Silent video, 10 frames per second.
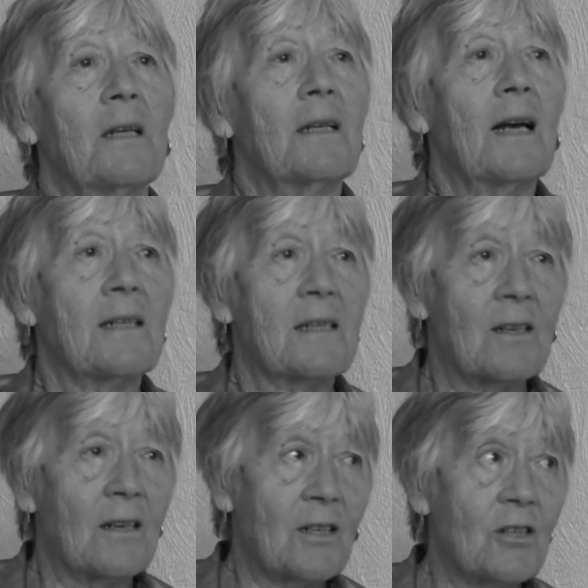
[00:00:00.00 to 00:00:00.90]
that
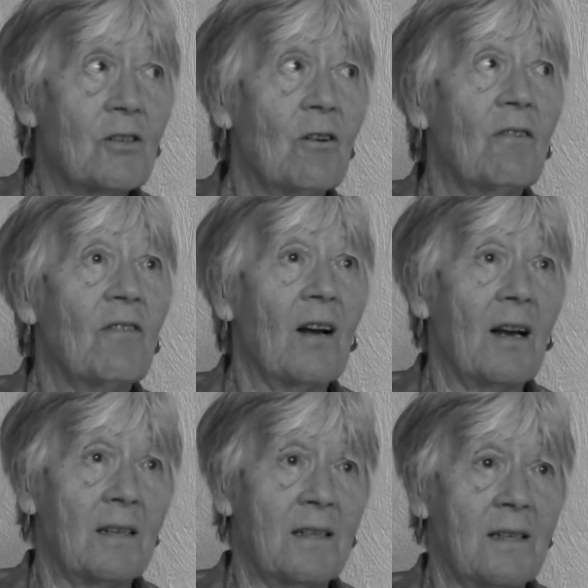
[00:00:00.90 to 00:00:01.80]
started off
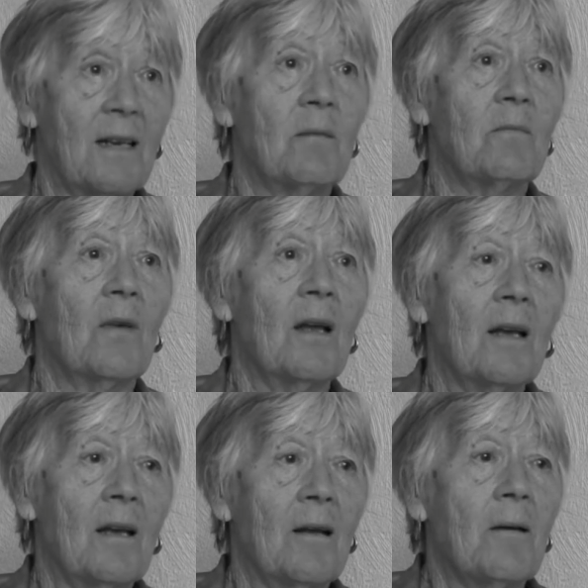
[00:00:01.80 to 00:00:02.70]
as him
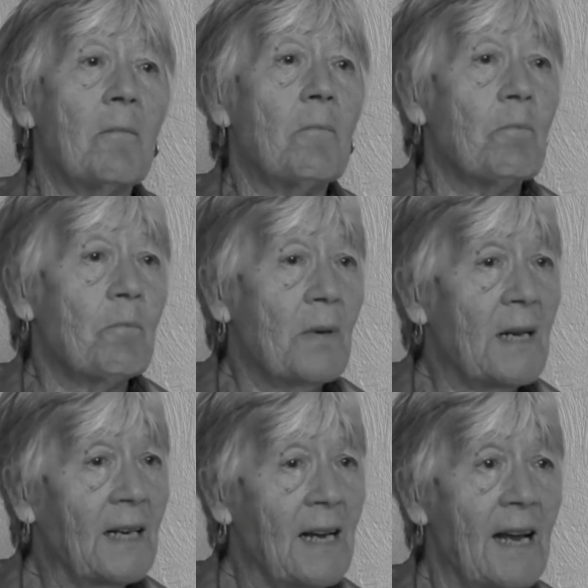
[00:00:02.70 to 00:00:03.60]

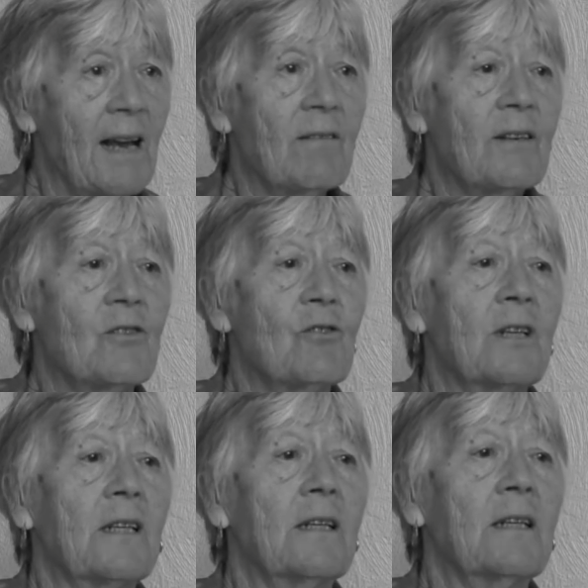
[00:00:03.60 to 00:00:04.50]
being a heavy
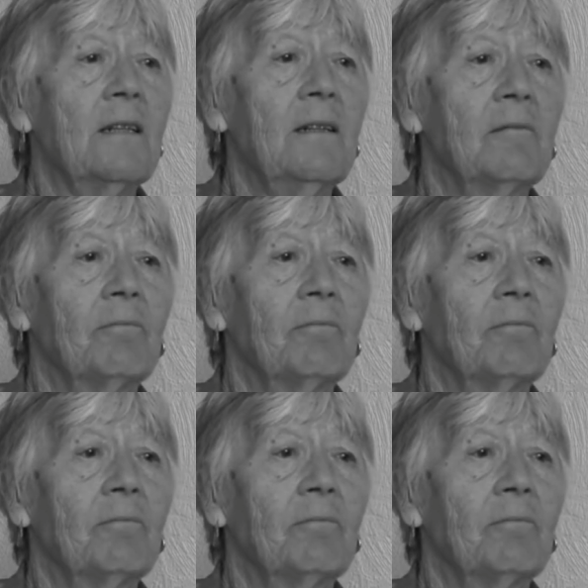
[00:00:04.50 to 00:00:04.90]
drinker,